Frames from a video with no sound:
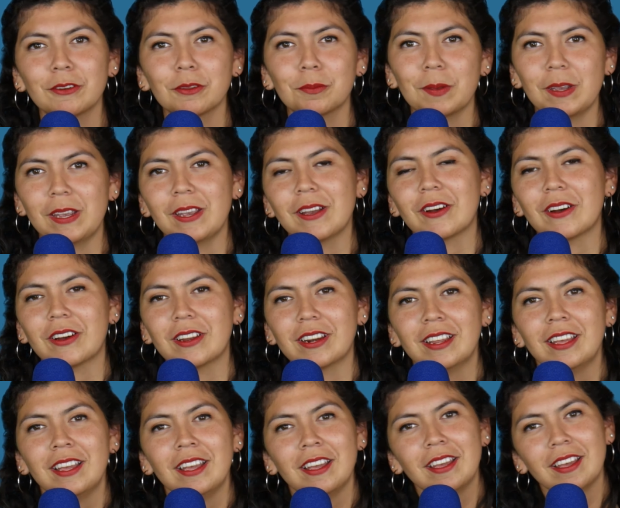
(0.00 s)
with B
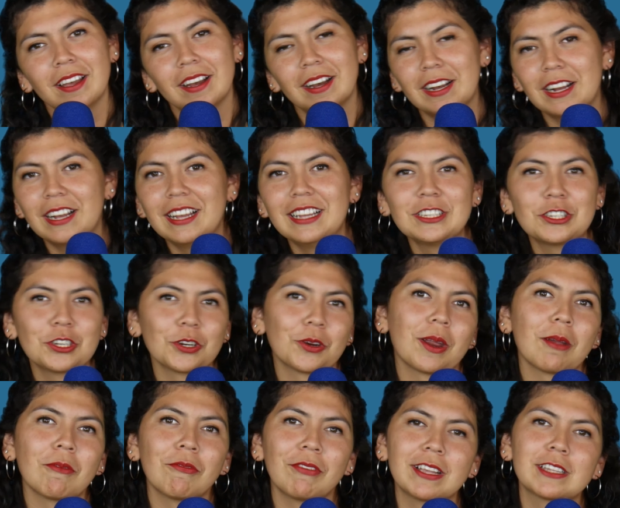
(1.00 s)
on uh,
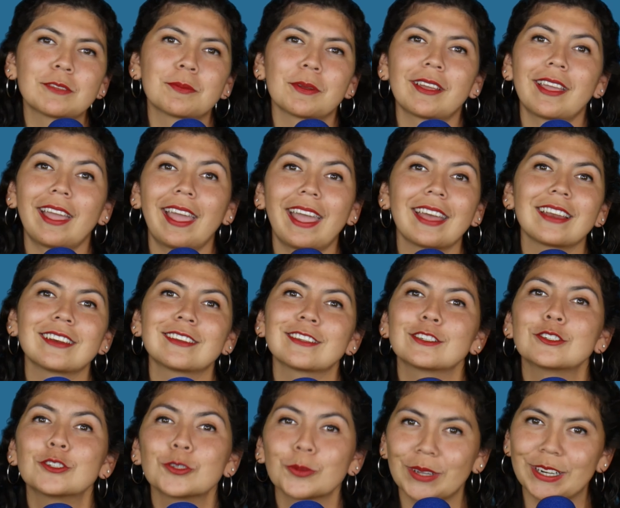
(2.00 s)
Instagram, Facebook, and
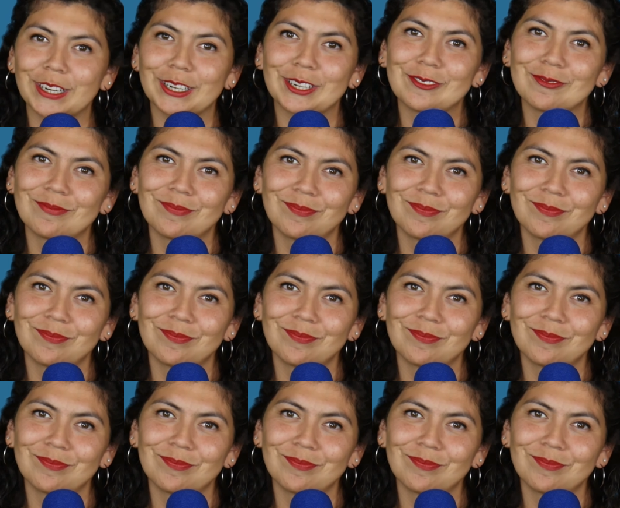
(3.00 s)
Twitter.